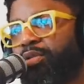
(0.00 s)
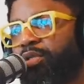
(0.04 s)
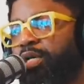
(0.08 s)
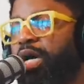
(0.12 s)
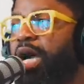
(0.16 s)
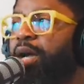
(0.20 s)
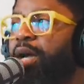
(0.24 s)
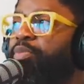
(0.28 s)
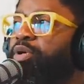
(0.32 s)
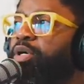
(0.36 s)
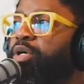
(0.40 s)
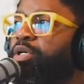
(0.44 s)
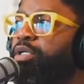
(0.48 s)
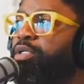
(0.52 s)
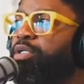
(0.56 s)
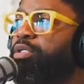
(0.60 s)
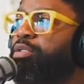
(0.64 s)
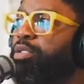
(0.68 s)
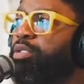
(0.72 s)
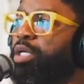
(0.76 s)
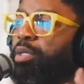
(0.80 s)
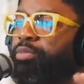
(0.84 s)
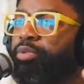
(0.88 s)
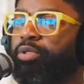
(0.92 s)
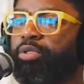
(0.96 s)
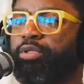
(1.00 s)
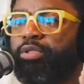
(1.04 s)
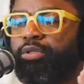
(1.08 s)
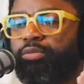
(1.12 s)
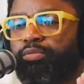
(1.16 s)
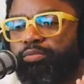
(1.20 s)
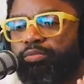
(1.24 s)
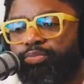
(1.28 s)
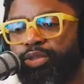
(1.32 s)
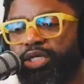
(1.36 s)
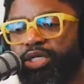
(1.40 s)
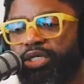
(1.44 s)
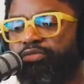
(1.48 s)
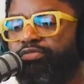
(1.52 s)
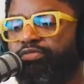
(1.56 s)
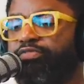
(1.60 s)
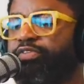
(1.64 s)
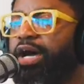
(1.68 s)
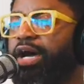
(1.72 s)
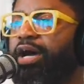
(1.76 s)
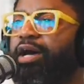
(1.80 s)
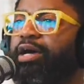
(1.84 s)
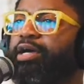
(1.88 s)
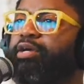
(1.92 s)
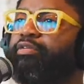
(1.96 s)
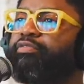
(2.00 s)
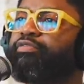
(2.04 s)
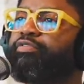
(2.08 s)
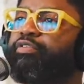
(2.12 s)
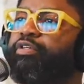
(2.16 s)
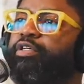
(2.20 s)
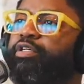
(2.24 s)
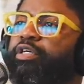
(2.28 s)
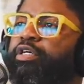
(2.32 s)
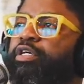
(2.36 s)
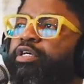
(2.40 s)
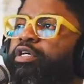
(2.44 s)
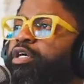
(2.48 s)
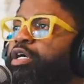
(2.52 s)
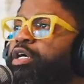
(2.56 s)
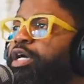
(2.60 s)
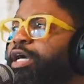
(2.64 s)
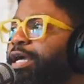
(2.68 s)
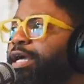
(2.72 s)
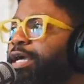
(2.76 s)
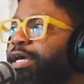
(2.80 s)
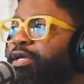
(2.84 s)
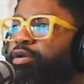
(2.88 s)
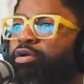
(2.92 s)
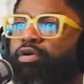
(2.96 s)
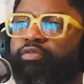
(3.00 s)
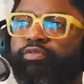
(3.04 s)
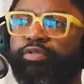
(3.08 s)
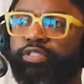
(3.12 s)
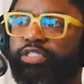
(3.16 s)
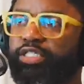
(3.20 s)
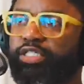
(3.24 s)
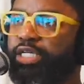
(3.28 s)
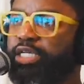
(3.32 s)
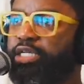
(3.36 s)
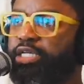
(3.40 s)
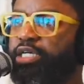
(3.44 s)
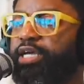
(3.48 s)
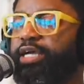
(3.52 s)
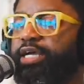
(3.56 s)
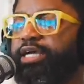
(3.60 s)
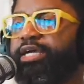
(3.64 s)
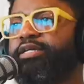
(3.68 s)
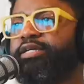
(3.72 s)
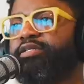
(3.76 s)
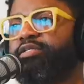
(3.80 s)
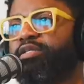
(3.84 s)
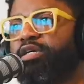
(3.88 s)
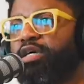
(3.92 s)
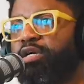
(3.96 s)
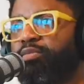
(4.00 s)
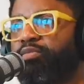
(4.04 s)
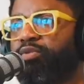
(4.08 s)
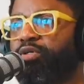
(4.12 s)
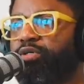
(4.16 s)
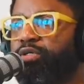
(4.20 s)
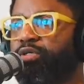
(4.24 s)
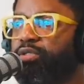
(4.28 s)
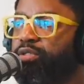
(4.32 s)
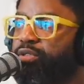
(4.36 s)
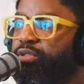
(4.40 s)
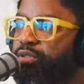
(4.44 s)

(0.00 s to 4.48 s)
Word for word: I'm gonna I'm gonna pick five and over ten days I'm gonna